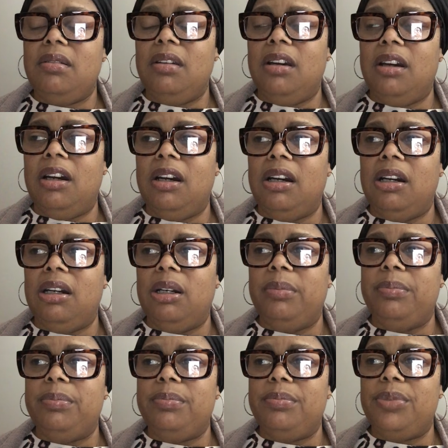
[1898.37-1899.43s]

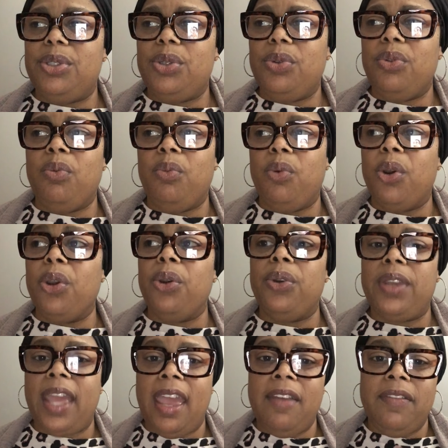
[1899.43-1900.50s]
to the word
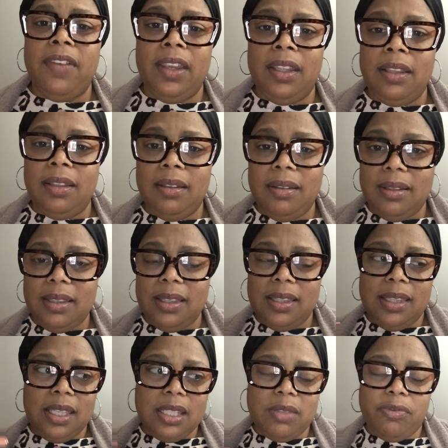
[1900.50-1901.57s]
having
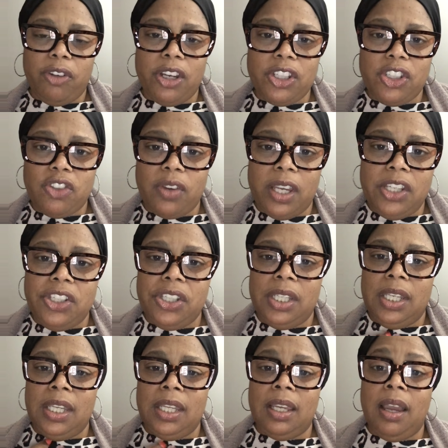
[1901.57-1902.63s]
this
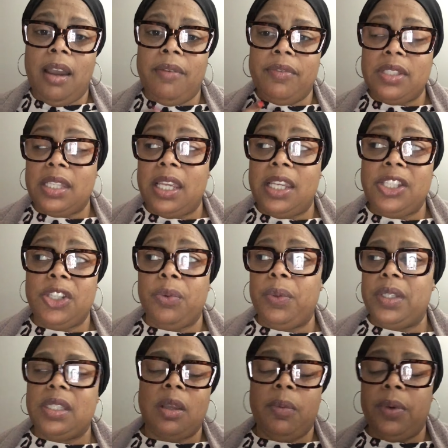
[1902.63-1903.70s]
frustration in conversation
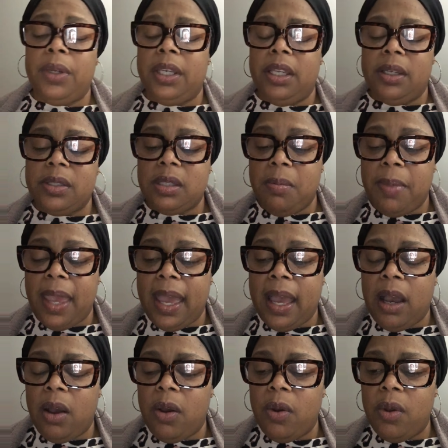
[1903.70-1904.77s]
with someone else
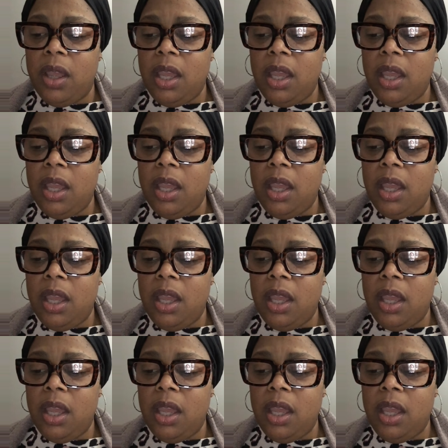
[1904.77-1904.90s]
about,